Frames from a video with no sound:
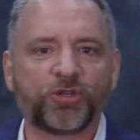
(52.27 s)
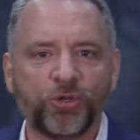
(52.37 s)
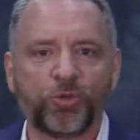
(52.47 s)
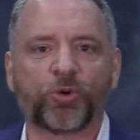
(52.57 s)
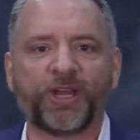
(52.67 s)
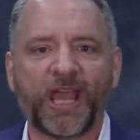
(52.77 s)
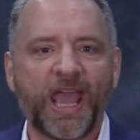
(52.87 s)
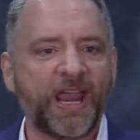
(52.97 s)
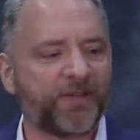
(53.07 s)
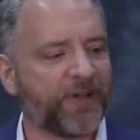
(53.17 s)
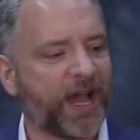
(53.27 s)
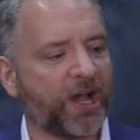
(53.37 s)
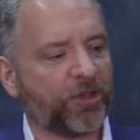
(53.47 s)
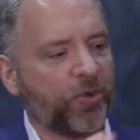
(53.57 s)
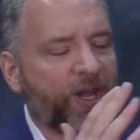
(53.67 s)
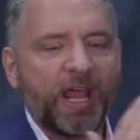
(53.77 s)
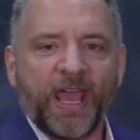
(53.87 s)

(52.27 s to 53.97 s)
to create value at